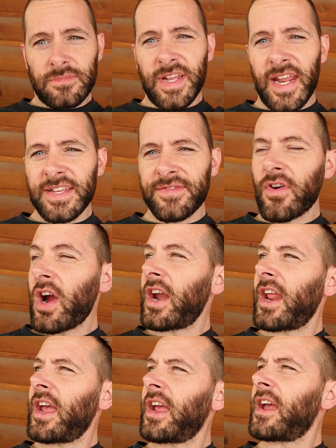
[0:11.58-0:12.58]
Today's
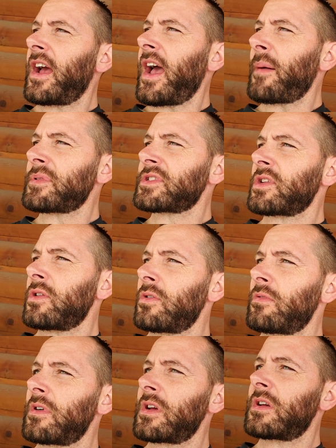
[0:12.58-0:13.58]
Friday,
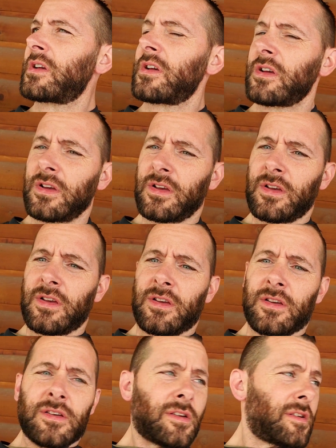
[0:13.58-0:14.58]
episode,
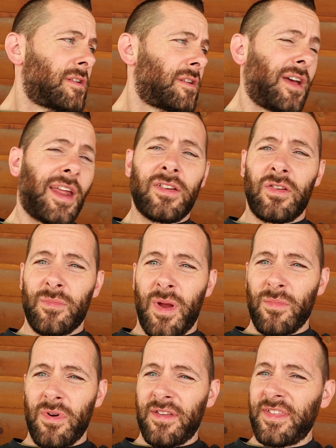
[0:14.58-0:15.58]
I don't even
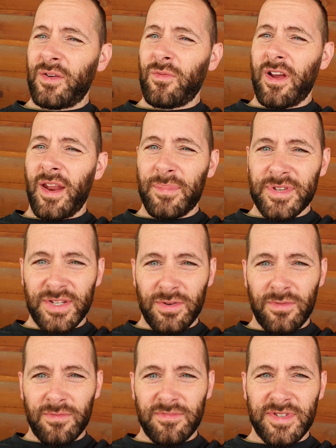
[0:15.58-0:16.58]
remember, I think we're on
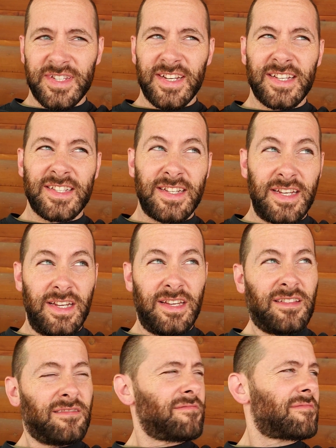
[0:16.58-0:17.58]
episode
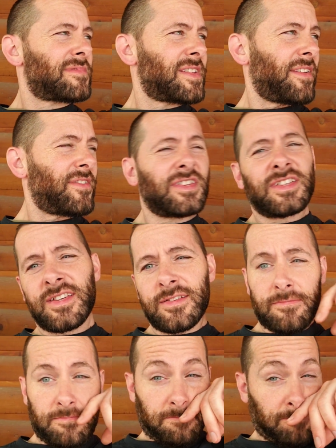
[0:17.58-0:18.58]
16,
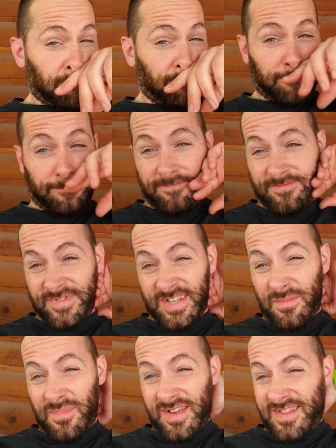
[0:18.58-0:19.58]
17,
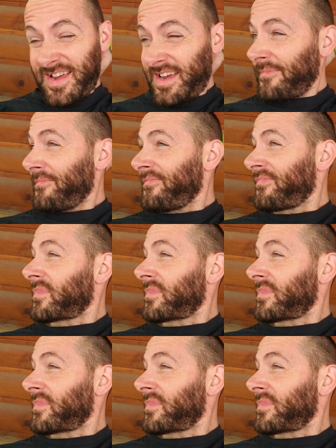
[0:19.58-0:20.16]
something like that.